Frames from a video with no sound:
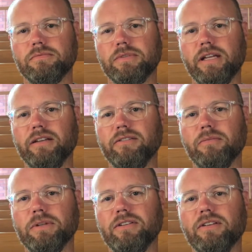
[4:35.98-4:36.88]
and
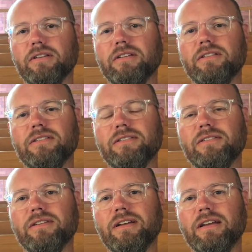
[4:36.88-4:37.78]
exhibited.
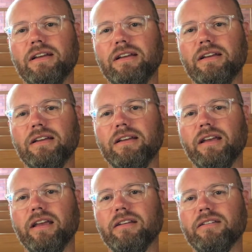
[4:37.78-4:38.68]

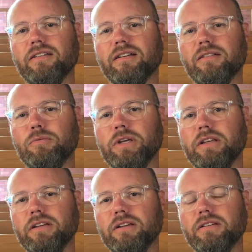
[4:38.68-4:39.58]
And
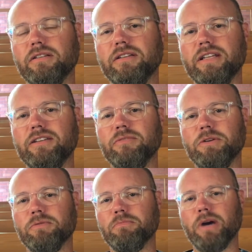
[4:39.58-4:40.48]
we need to
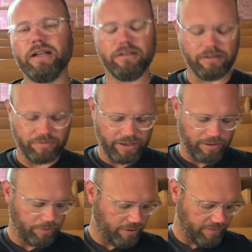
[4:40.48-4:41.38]
be reminded of
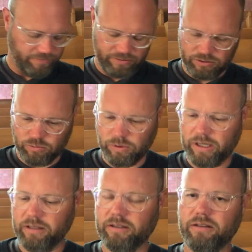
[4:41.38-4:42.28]
that. We often
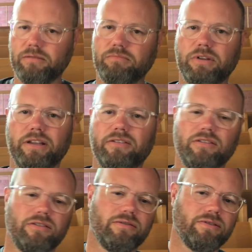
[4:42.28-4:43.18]
dwell in
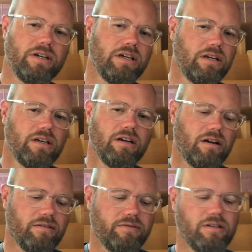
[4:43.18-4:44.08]
places
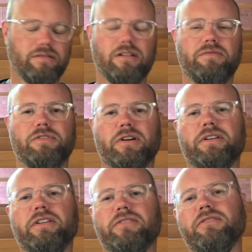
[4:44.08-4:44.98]
of
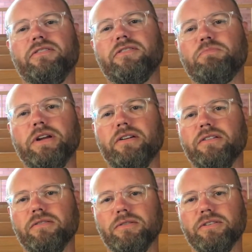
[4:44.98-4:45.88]
darkness or
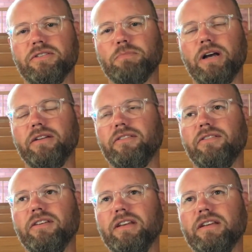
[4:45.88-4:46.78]
despair or
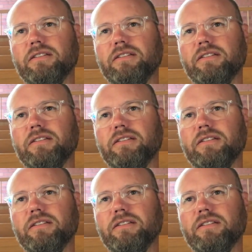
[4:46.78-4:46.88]
despondency,